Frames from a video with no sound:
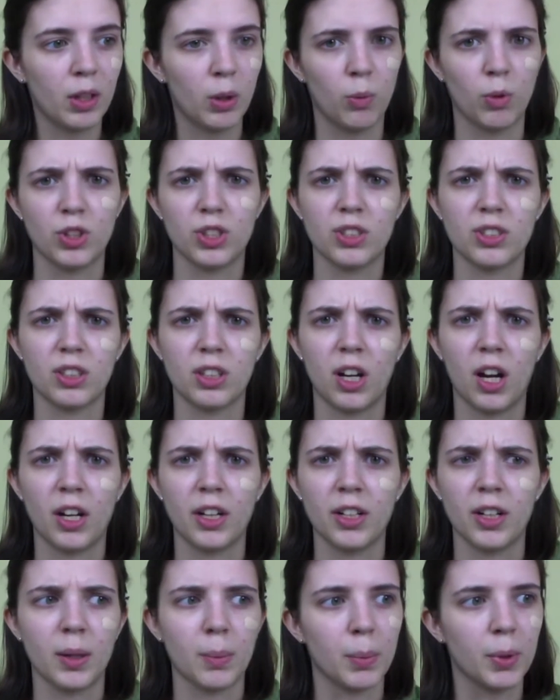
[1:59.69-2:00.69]
Which is an
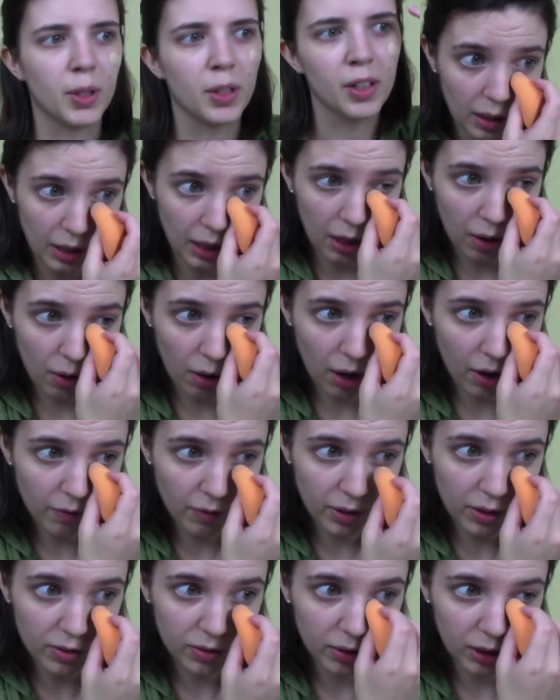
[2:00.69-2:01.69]
odd number. Now
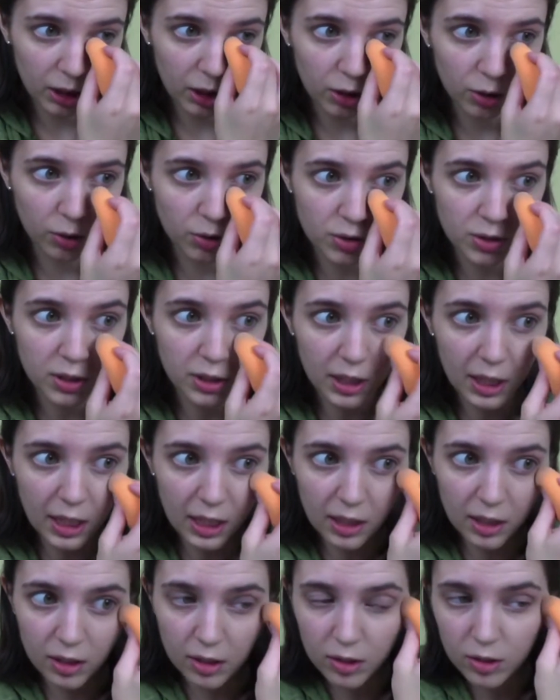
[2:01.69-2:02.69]
obviously your
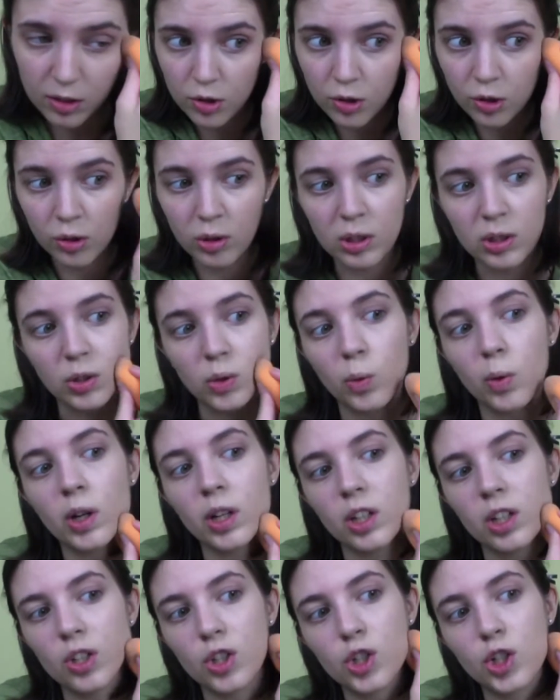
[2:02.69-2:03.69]
skin is
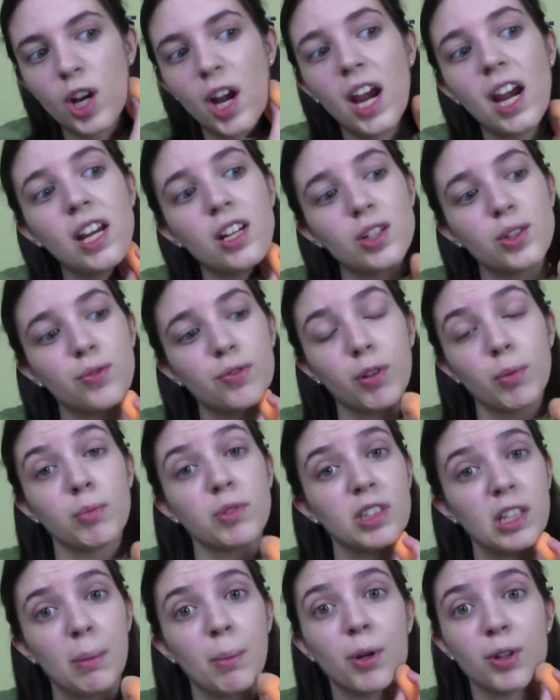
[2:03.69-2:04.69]
going to change from
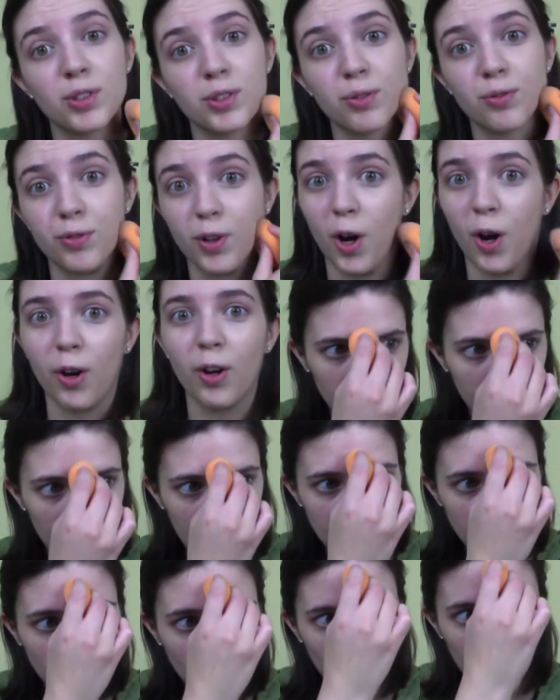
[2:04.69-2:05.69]
summer to fall.
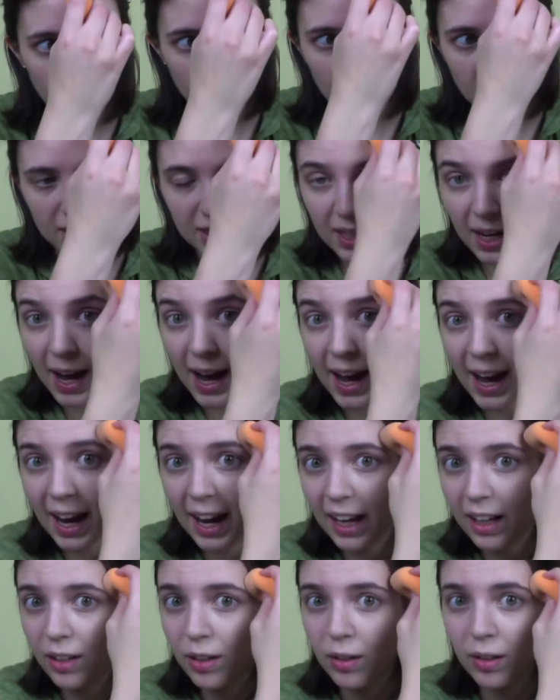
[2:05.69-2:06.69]
It's going to
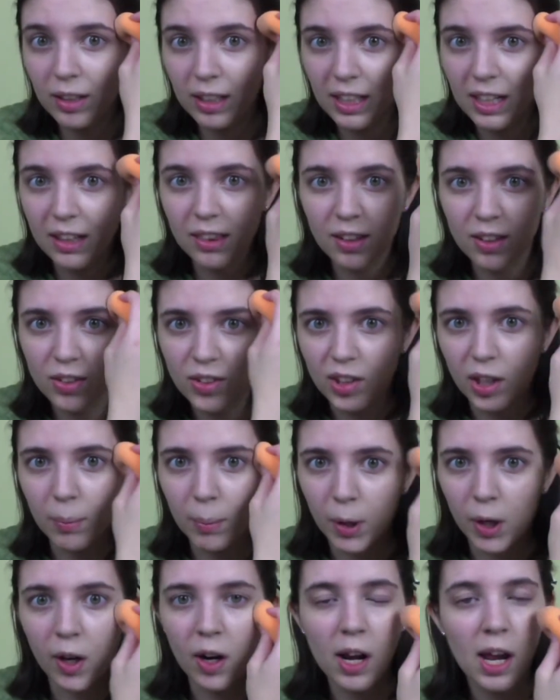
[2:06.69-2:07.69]
tan in the
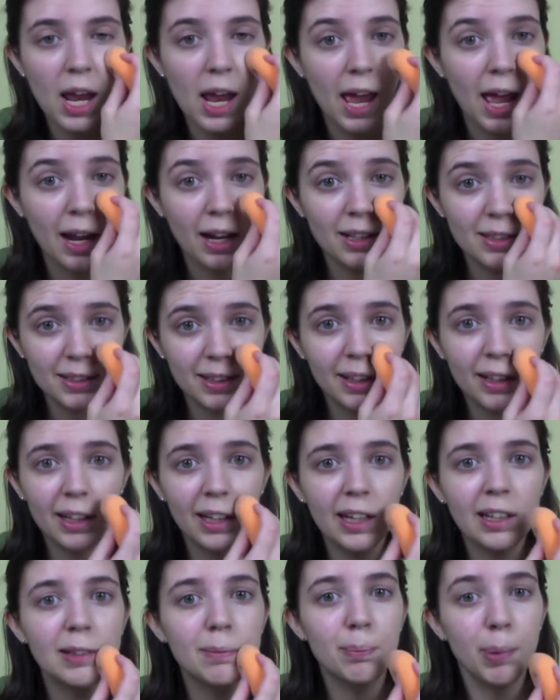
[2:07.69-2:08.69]
summer and it's going
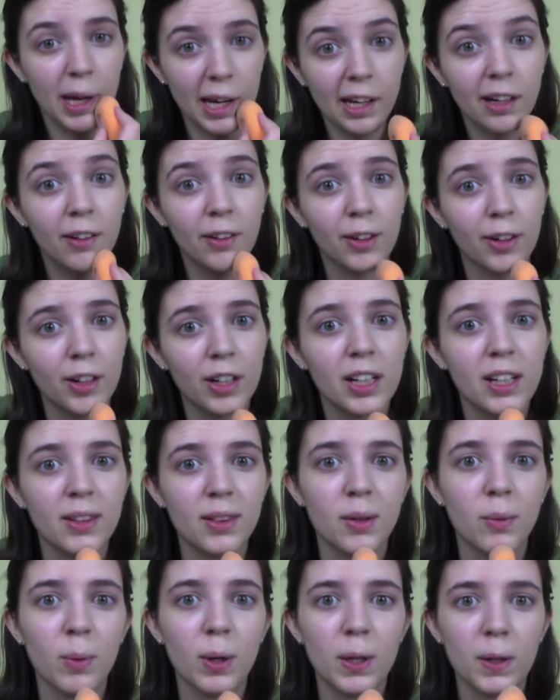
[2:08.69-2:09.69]
to get paler
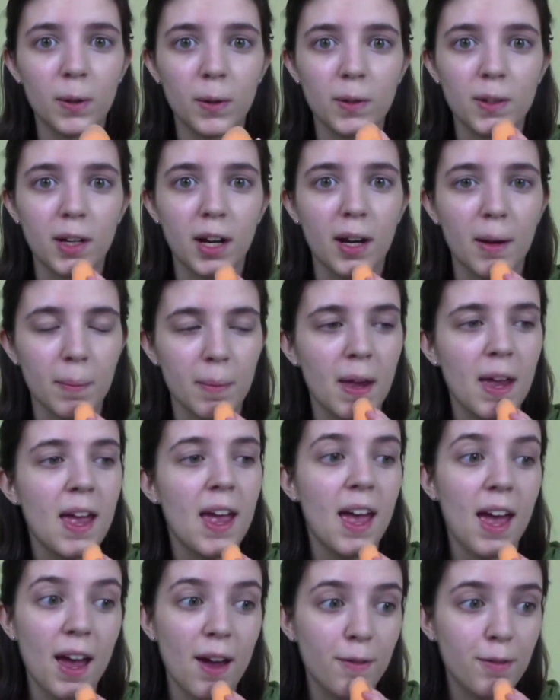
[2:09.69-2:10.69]
in the winter time.
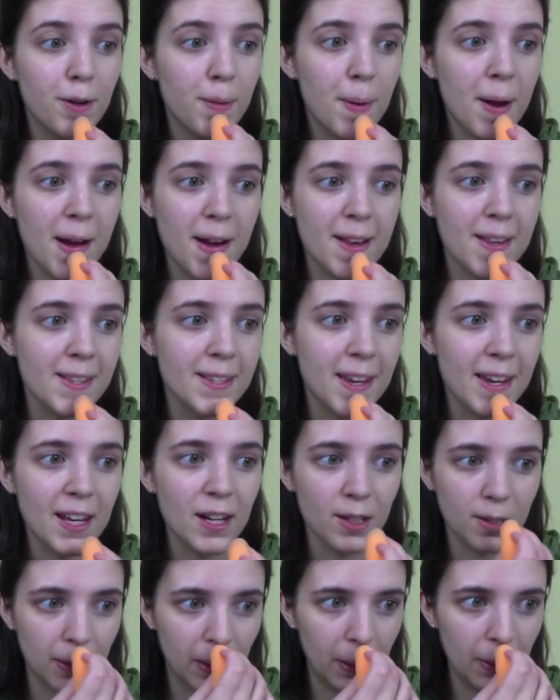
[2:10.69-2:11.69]
Everybody's
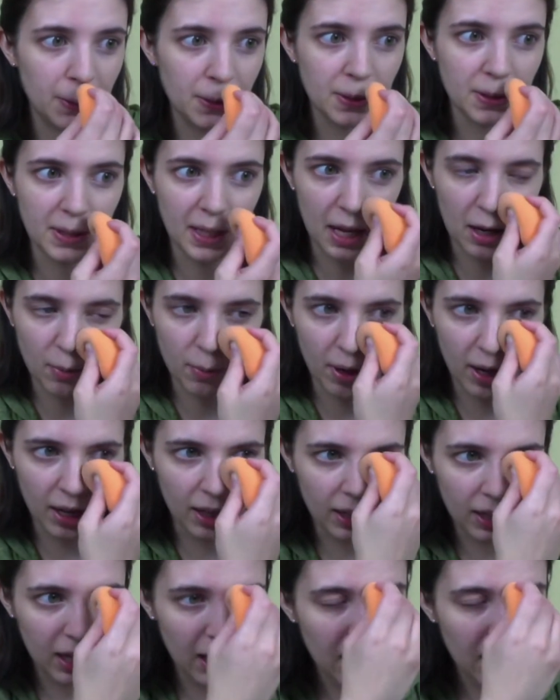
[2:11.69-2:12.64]
skin changes that way.